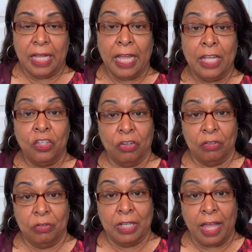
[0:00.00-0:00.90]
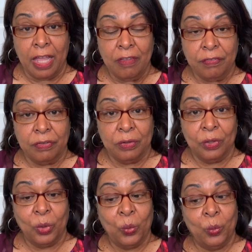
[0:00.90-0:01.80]
And your life
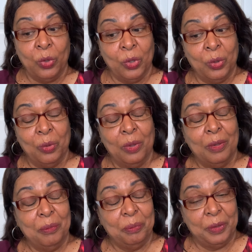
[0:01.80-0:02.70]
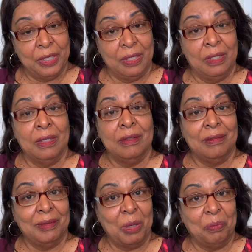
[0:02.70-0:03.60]
will be
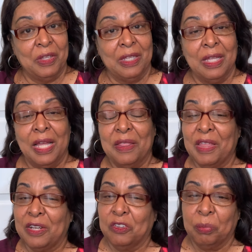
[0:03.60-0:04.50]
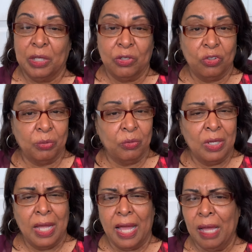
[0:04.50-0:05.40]
something that is pleasurable.
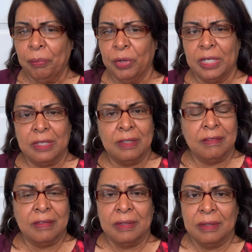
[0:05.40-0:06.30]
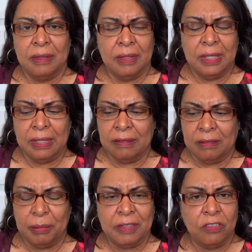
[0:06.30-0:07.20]
I pray that this
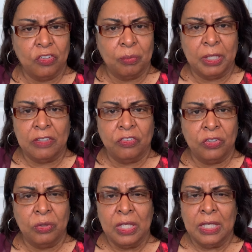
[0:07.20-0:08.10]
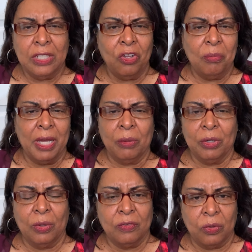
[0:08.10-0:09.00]
this message has blessed you. It don't matter what
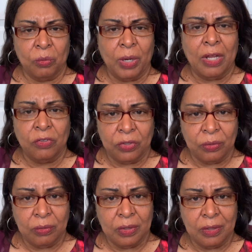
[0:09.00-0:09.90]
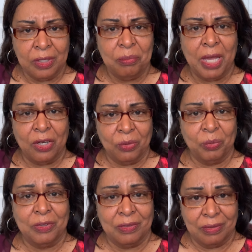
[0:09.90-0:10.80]
goes on around you. It matters
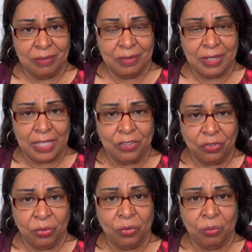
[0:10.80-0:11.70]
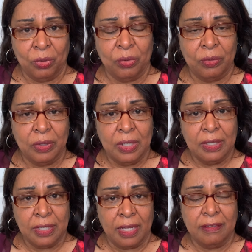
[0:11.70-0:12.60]
what's that eternal word
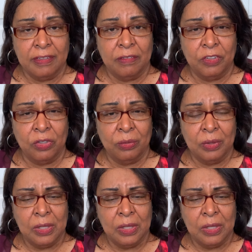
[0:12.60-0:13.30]
God has given you.